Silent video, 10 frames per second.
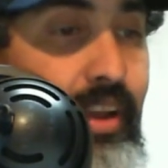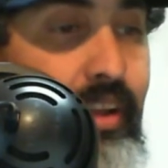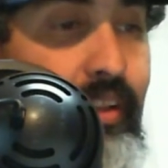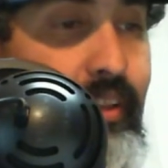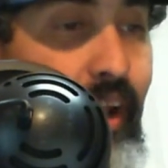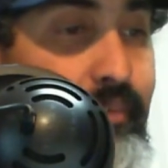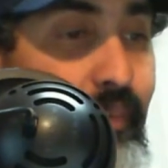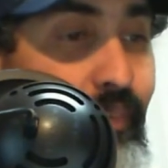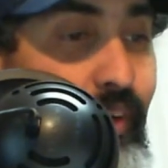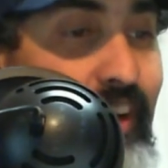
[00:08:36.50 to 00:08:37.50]
The time
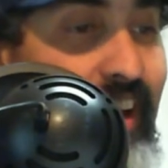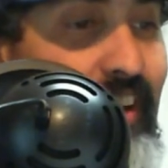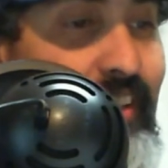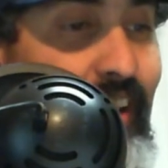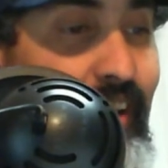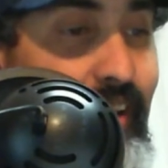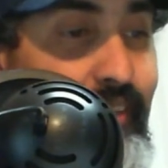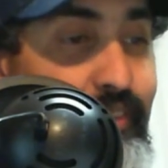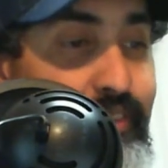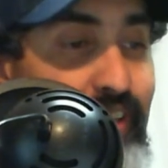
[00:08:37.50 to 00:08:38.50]
before that, it
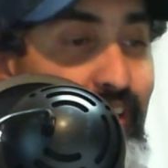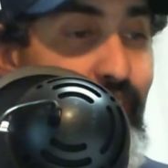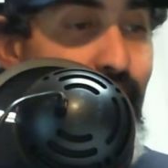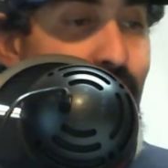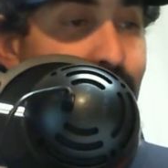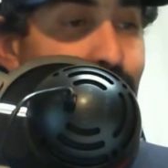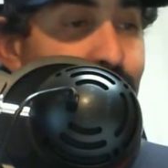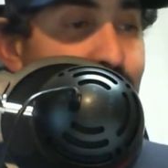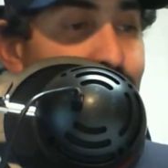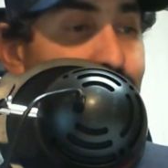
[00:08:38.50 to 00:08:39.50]
did it January
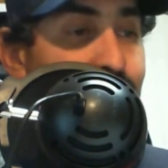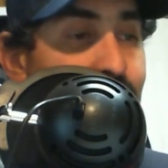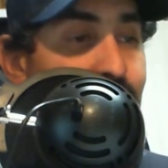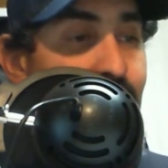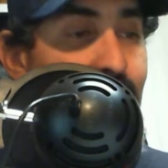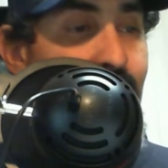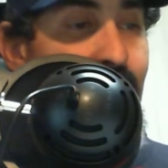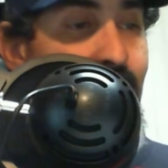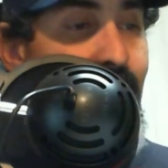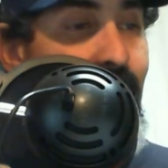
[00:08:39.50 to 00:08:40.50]
5th.
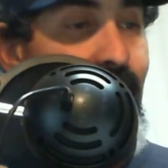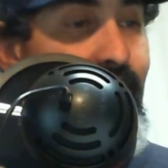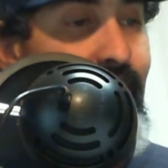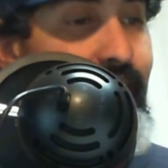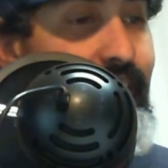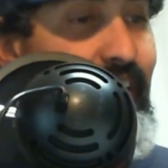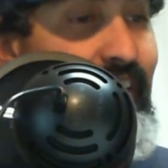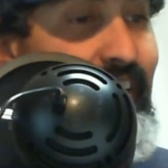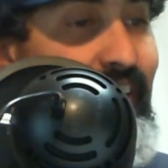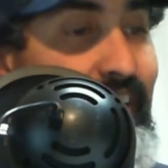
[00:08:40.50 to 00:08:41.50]
Did
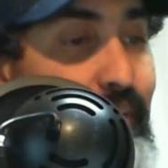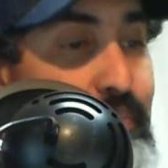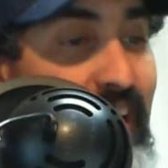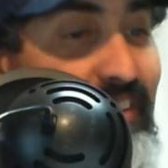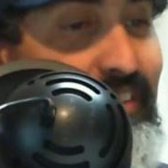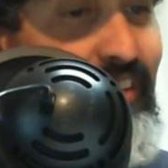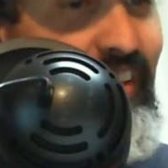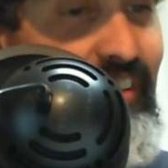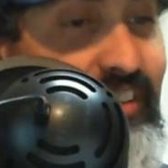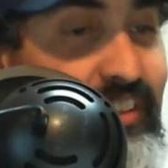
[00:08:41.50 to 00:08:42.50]
it in the
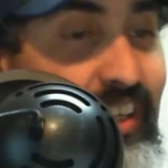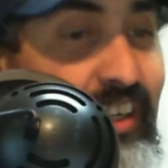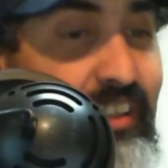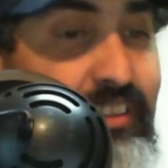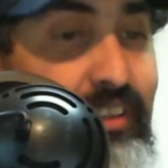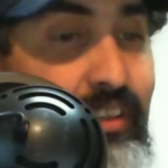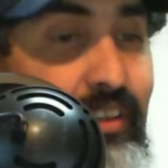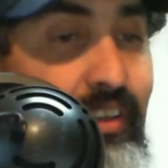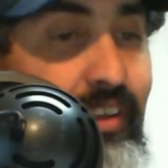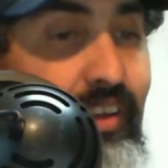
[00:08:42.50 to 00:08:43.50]
Panzerata Stakes.
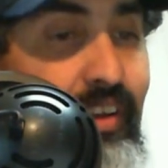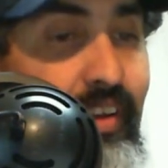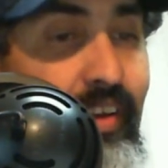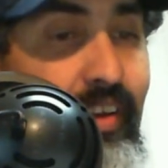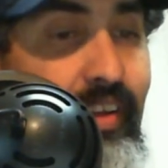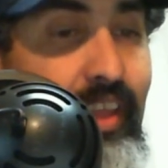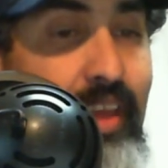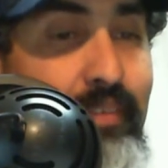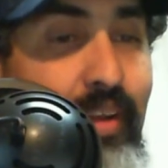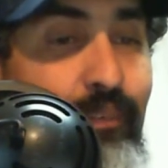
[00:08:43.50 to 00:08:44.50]

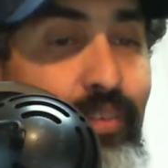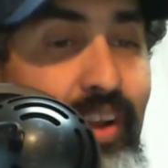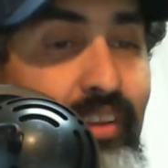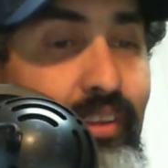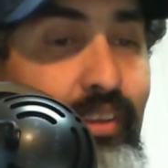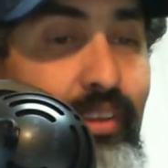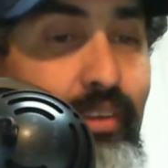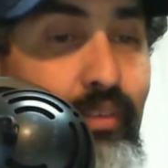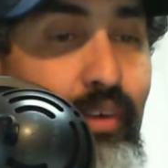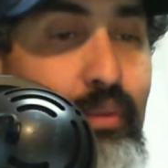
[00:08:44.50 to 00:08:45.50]
Came in 5th,
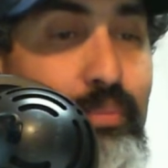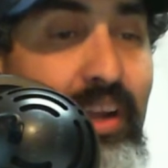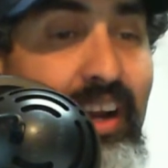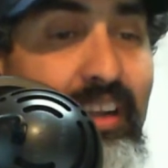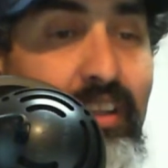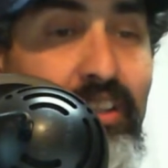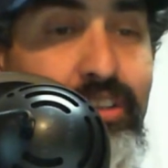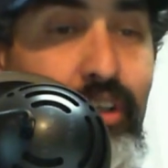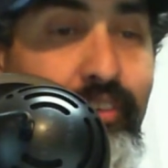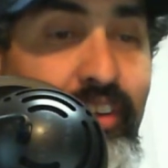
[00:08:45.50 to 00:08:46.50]
was behind
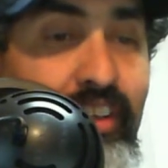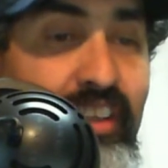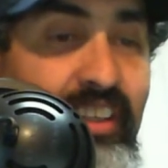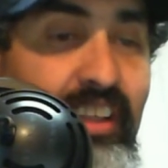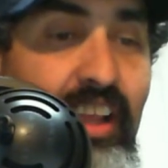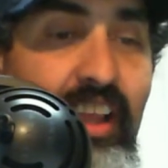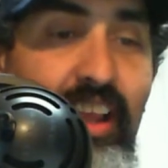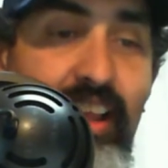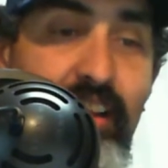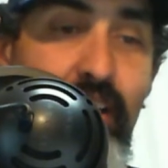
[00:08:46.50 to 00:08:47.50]
Contributing,
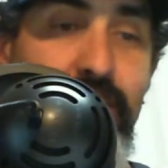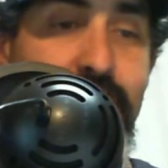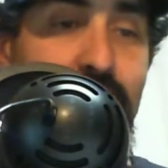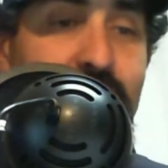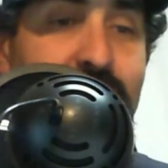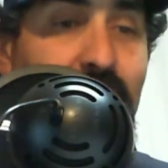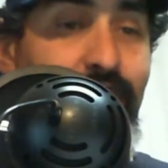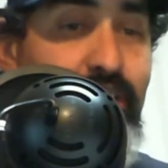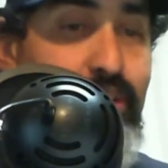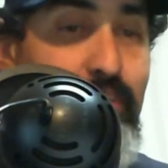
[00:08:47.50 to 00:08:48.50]
and also
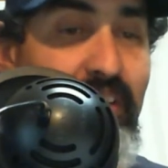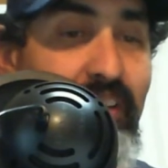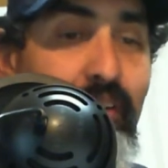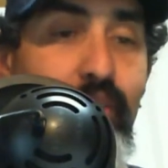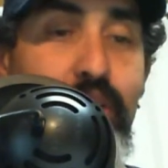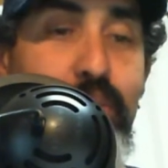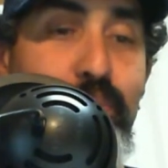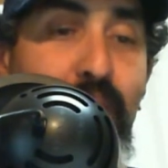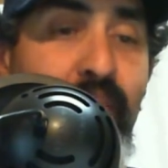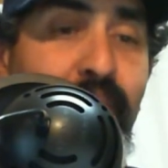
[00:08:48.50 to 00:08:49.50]
Excessively Spending was
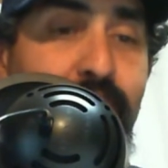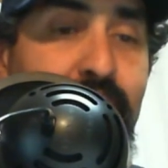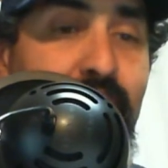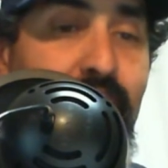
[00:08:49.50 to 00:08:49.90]
bumped,